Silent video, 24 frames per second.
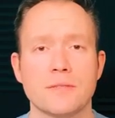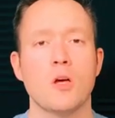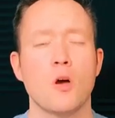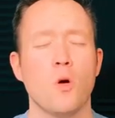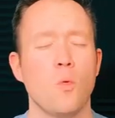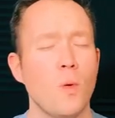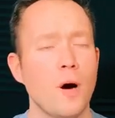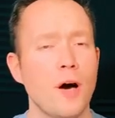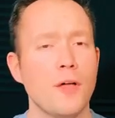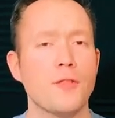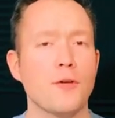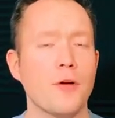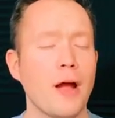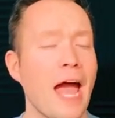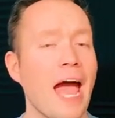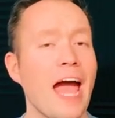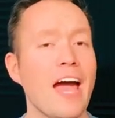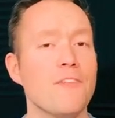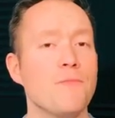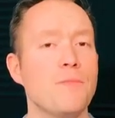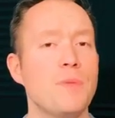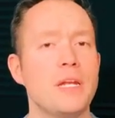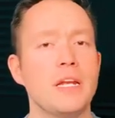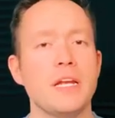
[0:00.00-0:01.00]
Well, there
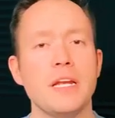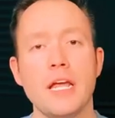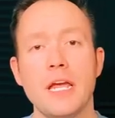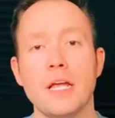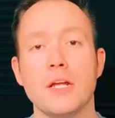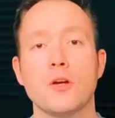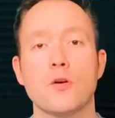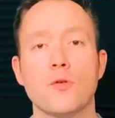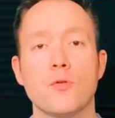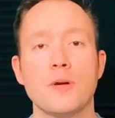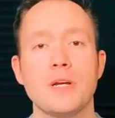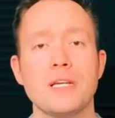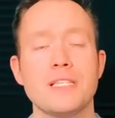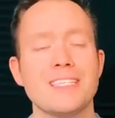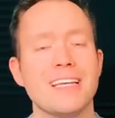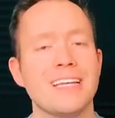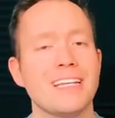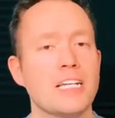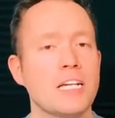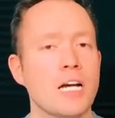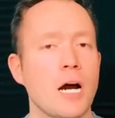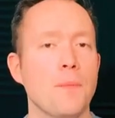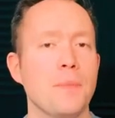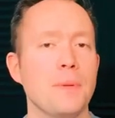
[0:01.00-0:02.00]
have been an increase in
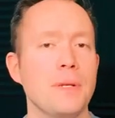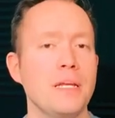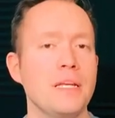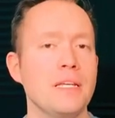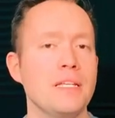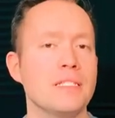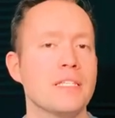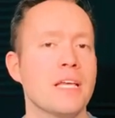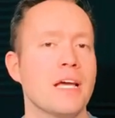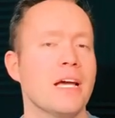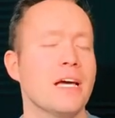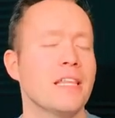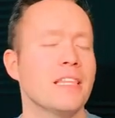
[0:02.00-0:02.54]
companies